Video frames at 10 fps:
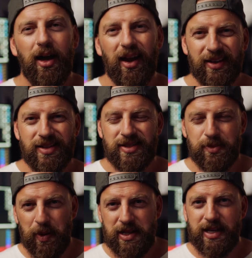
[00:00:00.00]
And I guess it
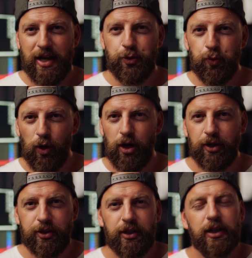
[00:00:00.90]
depends how you
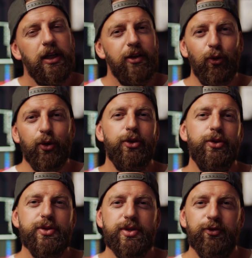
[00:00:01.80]
work for you
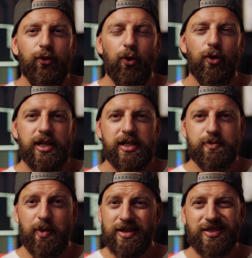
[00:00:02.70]
use it for
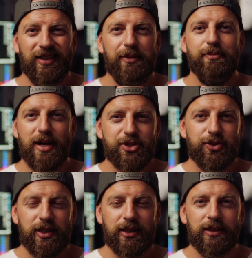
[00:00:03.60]
is basically
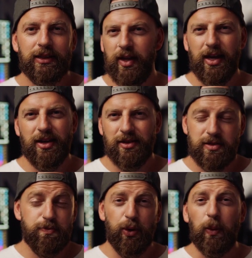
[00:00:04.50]
measuring, then
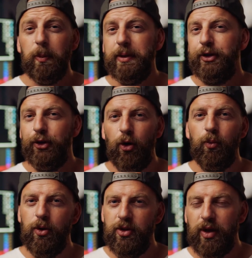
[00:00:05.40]
it's probably
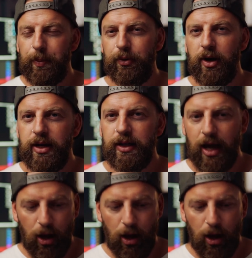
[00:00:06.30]
not worth upgrading.